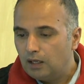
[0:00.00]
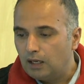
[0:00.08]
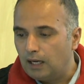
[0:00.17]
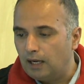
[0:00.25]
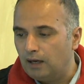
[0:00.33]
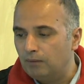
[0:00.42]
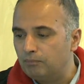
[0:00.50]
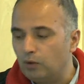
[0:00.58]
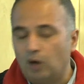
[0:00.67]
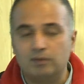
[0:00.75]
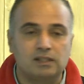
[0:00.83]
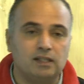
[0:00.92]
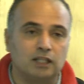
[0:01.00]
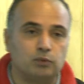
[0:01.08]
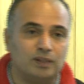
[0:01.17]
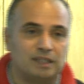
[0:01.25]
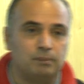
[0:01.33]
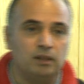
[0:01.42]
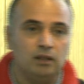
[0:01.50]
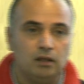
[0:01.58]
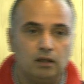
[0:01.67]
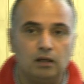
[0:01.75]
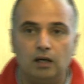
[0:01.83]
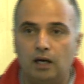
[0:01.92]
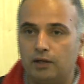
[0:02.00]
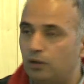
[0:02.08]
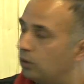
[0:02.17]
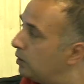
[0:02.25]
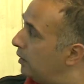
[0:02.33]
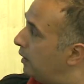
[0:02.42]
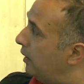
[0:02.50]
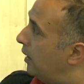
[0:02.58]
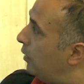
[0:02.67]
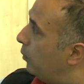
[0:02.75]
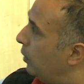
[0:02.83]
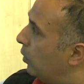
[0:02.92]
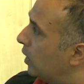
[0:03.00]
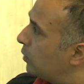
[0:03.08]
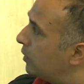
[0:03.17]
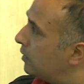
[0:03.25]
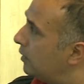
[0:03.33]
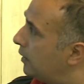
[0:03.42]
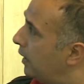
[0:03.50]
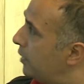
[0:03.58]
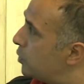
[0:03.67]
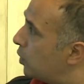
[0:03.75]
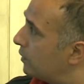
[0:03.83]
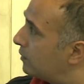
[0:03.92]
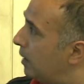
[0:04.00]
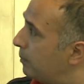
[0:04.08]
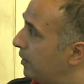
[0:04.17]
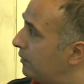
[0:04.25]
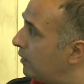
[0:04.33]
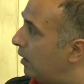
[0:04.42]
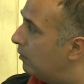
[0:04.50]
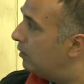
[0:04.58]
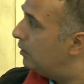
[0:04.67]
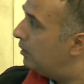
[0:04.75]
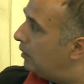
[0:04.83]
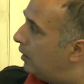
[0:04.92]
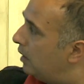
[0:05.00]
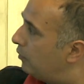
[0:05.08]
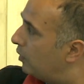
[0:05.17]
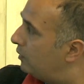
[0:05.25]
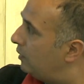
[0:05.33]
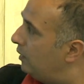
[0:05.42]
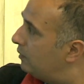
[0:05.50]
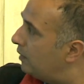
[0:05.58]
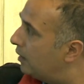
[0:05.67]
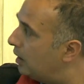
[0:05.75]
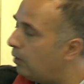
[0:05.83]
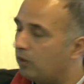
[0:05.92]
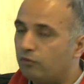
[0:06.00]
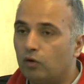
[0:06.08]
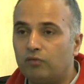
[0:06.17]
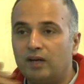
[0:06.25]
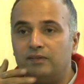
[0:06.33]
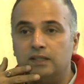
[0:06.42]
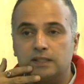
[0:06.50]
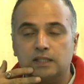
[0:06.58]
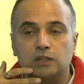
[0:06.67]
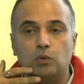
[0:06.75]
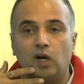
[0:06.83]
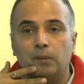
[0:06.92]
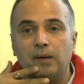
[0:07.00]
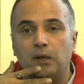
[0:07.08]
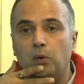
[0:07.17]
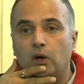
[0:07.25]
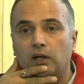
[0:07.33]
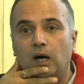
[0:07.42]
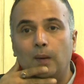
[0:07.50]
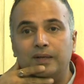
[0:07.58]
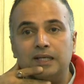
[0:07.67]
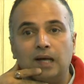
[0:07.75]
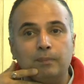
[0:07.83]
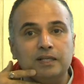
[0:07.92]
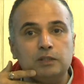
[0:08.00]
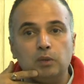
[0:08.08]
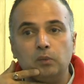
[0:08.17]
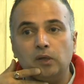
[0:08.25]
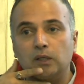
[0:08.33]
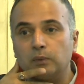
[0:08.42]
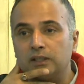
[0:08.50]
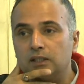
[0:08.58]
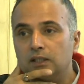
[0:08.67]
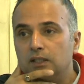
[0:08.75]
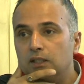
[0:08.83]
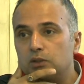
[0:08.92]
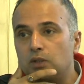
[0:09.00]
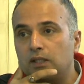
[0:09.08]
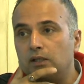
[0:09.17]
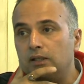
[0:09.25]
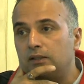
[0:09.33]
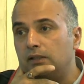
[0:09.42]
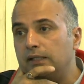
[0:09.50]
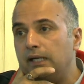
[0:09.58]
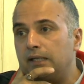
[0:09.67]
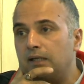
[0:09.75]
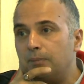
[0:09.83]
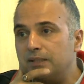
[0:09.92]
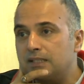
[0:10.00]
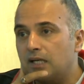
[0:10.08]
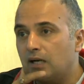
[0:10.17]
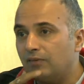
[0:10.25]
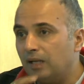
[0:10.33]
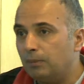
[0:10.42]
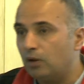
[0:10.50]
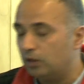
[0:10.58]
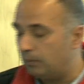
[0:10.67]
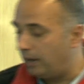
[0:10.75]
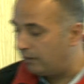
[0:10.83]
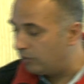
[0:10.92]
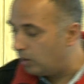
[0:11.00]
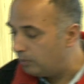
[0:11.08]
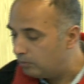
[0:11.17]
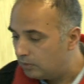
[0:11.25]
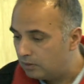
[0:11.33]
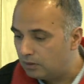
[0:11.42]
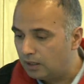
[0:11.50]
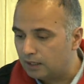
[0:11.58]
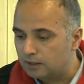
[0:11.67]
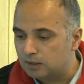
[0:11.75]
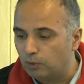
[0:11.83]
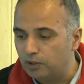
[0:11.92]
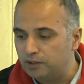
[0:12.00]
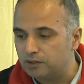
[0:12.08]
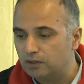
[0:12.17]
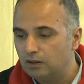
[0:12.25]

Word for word: Uh, obviously, that's visible. Uh, you know, 38, we work with 38 insurance companies now. And if you can see, it's taken about four, five years. This is quarter by quarter how many companies we work with. So there are 30, 38 companies that are available on the platform at this point.